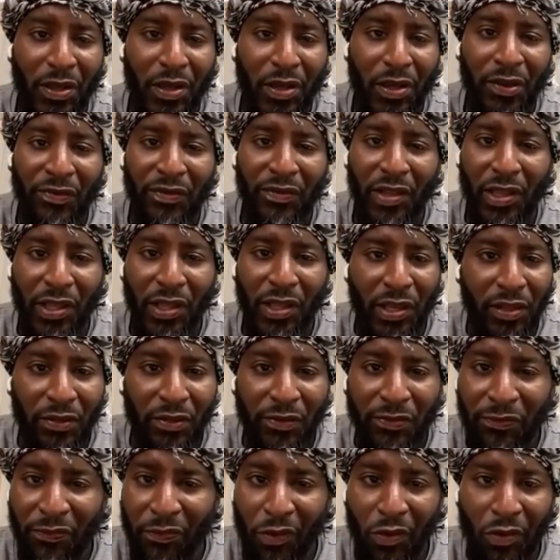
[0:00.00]
of
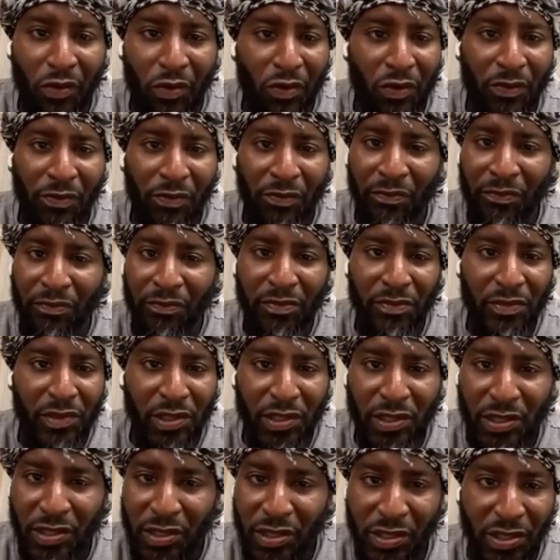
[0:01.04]
any form,
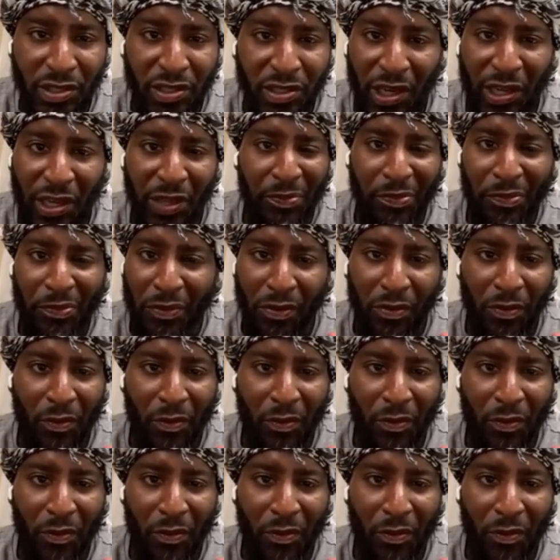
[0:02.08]
shape,